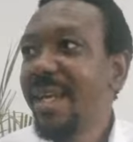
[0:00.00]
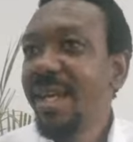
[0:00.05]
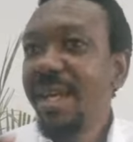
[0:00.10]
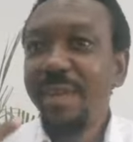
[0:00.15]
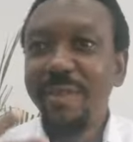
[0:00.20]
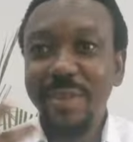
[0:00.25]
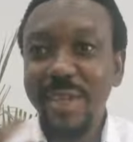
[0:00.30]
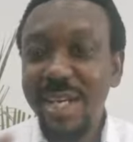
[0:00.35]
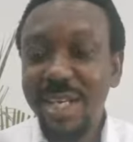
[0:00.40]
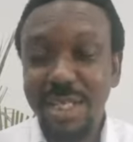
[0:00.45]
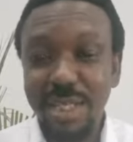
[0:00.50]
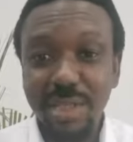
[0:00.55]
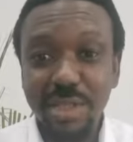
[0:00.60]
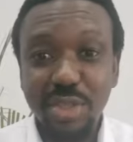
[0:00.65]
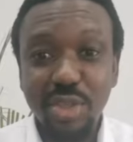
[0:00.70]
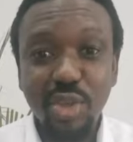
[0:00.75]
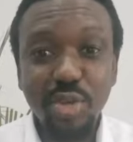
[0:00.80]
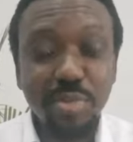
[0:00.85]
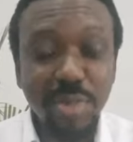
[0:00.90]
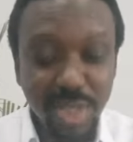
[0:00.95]
If you are
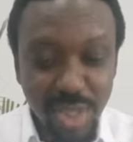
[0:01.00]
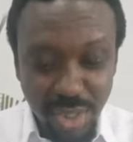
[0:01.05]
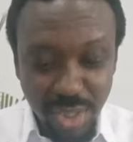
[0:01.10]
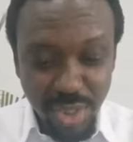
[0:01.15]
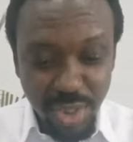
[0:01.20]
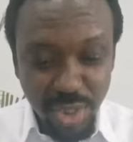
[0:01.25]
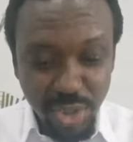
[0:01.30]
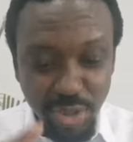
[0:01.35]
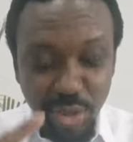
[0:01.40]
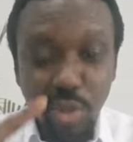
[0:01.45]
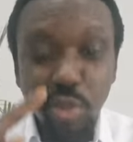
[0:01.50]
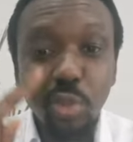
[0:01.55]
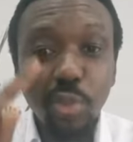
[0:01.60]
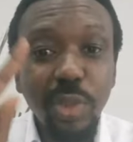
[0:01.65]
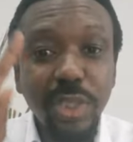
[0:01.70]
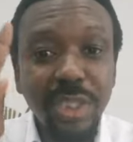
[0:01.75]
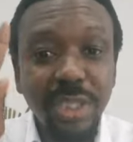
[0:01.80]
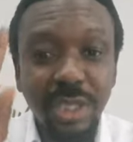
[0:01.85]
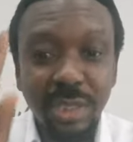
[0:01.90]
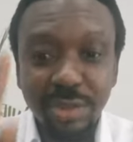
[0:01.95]
close to me, you
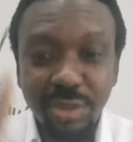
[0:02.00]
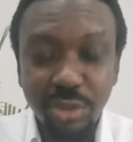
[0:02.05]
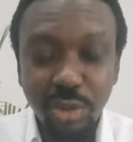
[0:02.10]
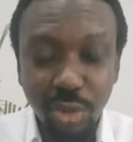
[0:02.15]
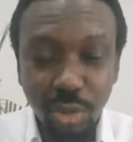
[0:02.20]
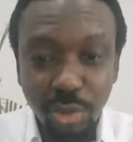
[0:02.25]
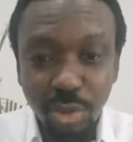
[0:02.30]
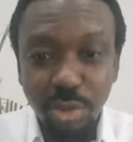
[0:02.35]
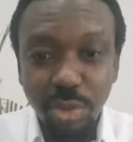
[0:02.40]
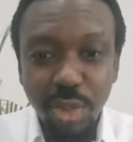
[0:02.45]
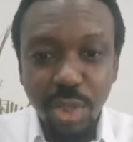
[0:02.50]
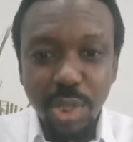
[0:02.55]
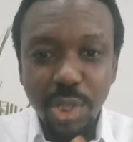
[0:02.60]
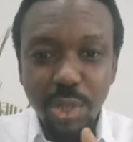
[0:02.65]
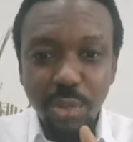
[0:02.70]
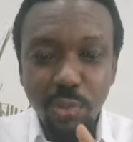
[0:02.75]
will not know